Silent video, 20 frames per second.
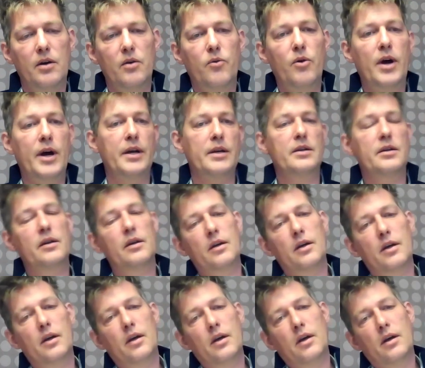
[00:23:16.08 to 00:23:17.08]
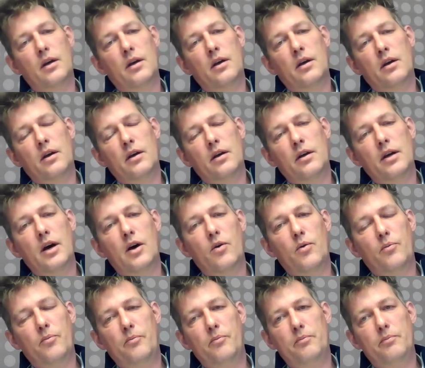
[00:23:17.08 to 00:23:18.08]
Right.
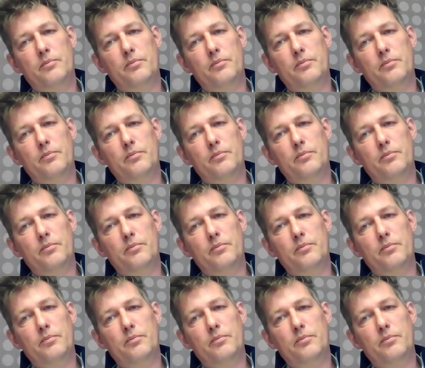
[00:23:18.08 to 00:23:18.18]
Now,